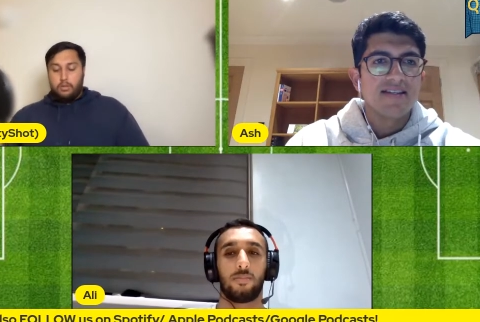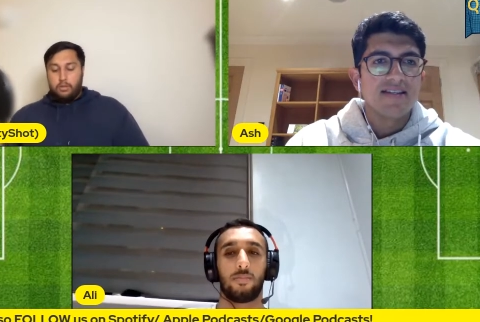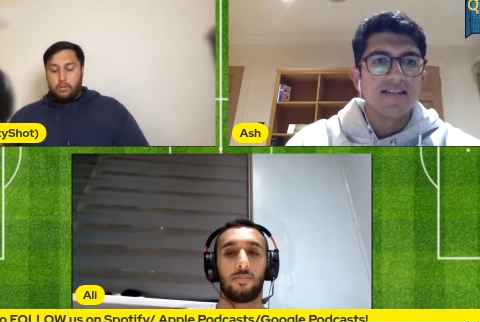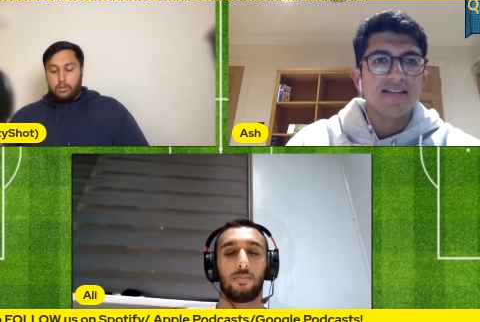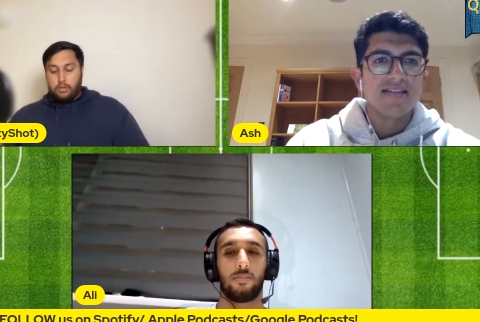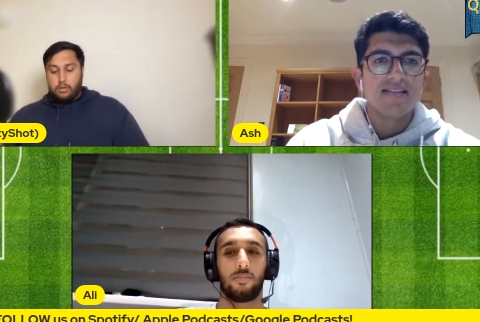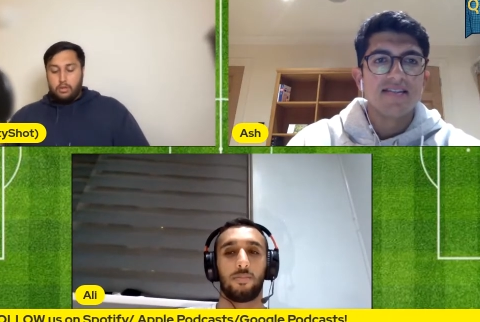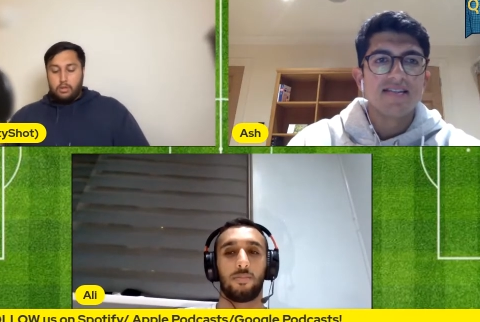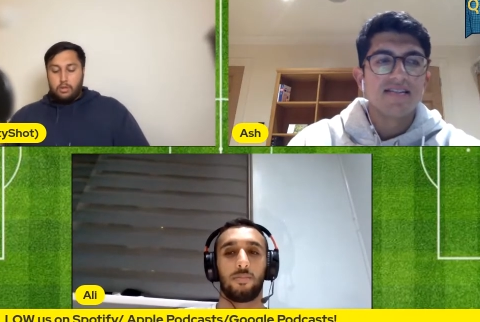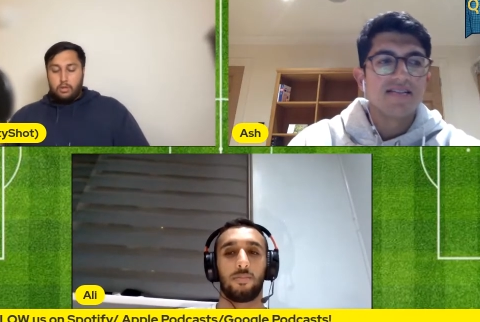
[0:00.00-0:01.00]
Speaker 1: he
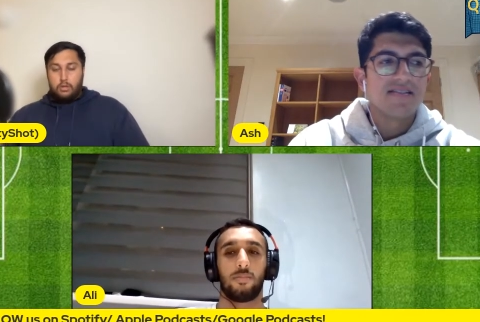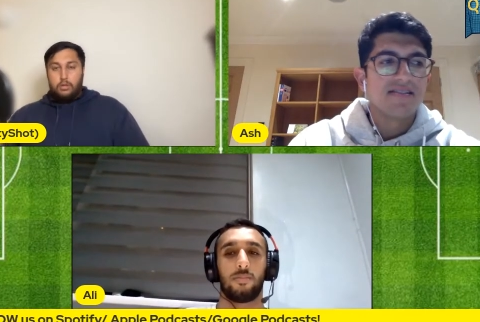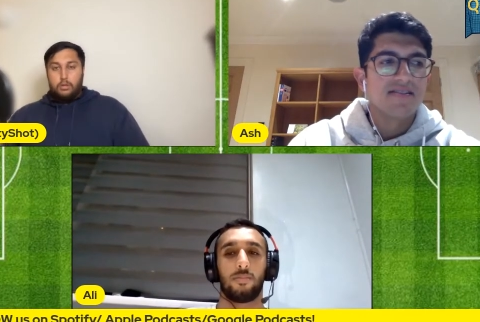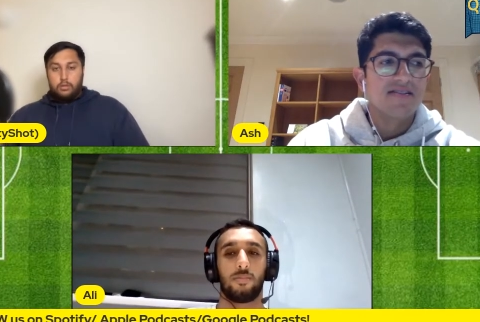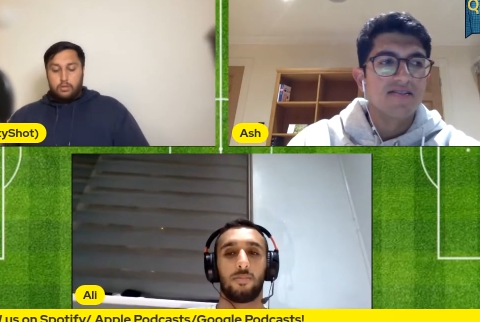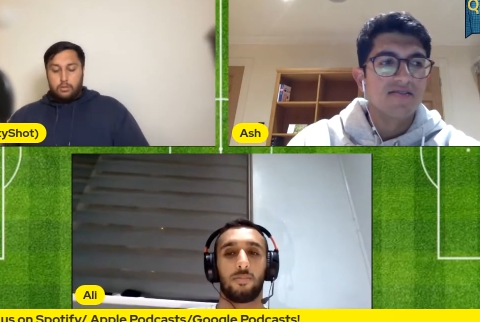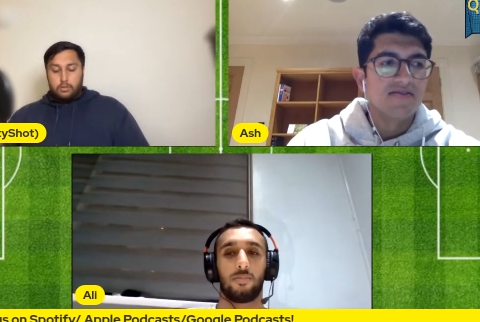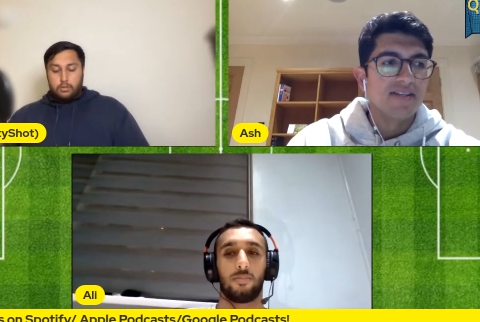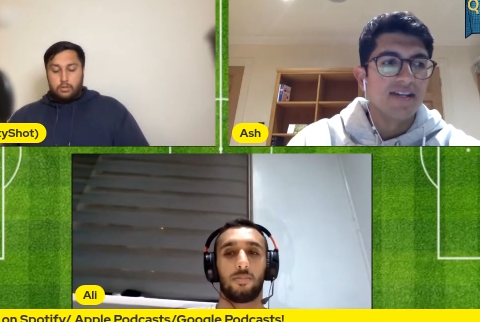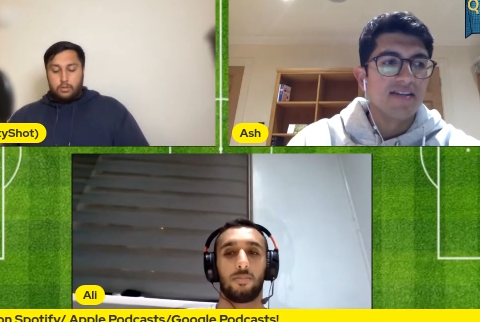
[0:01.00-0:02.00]
is
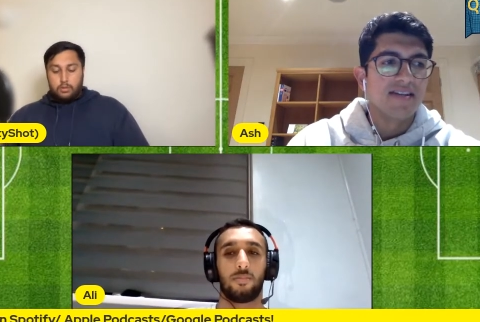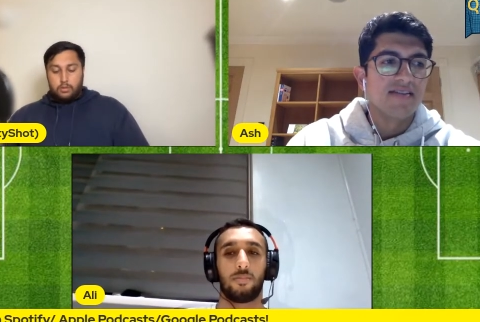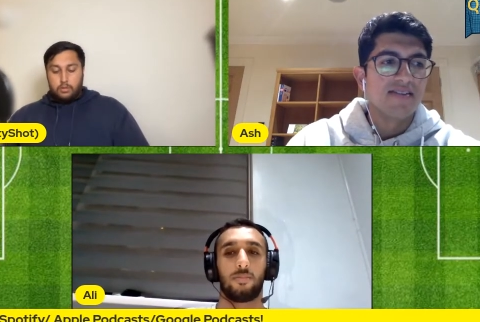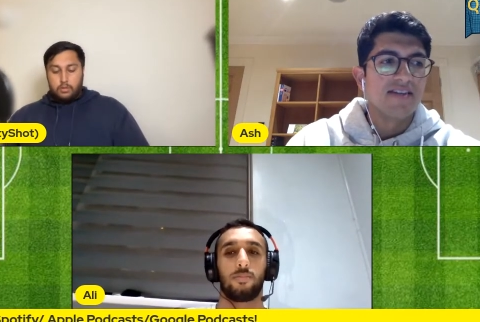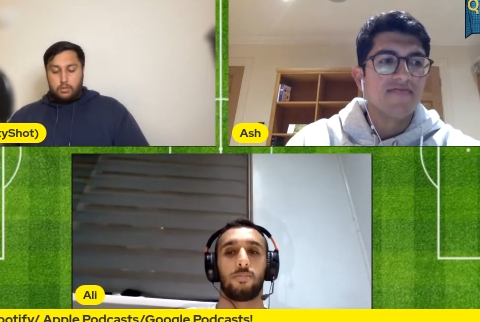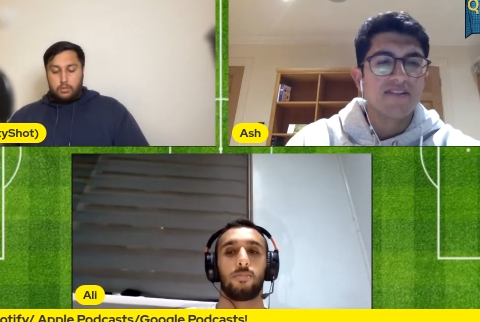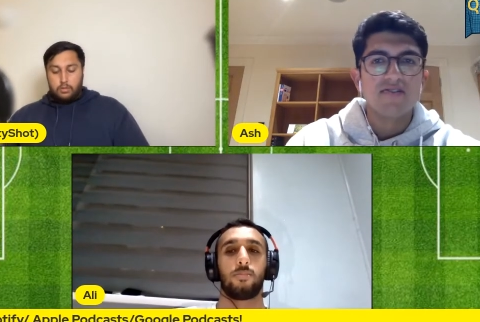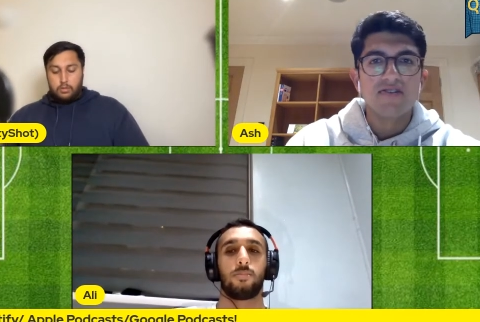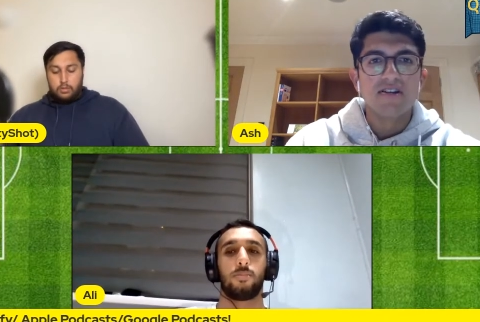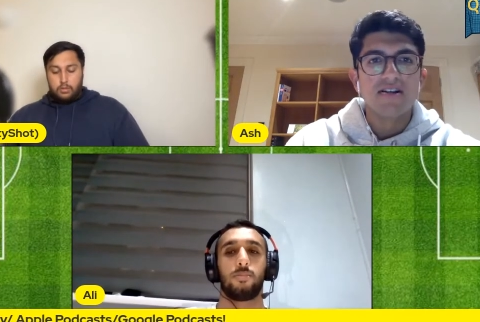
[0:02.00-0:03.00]
definitely
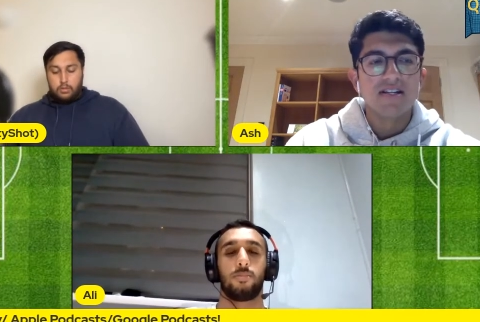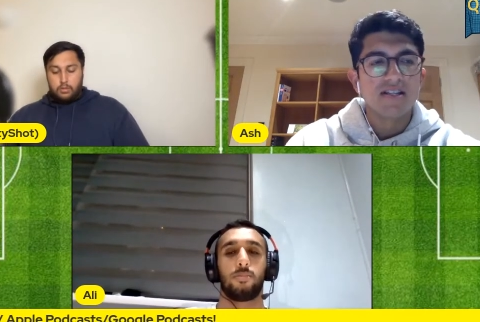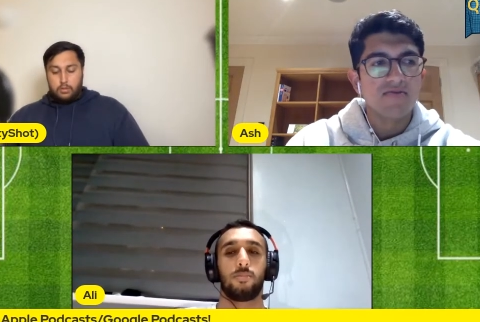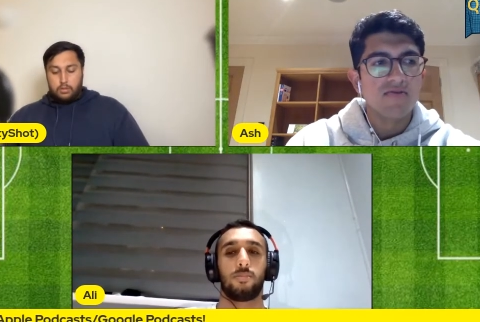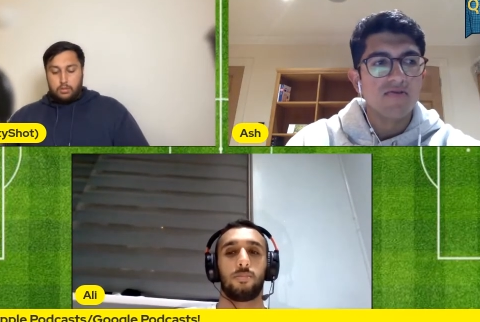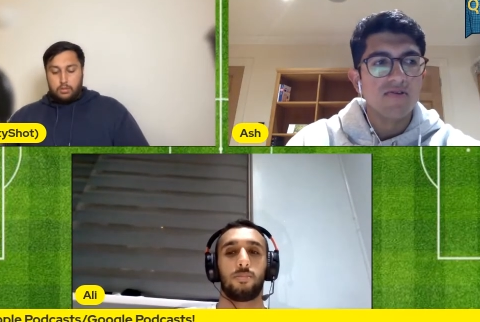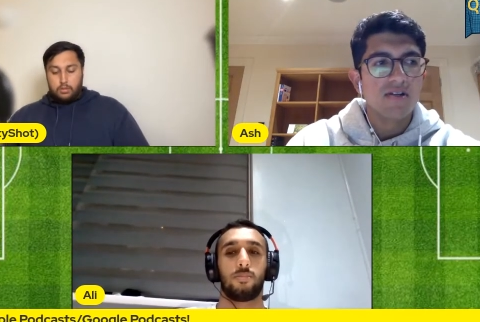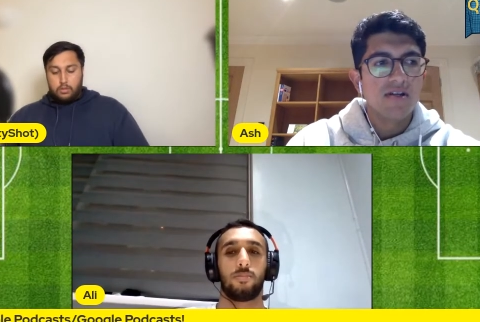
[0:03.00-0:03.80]
not young anymore.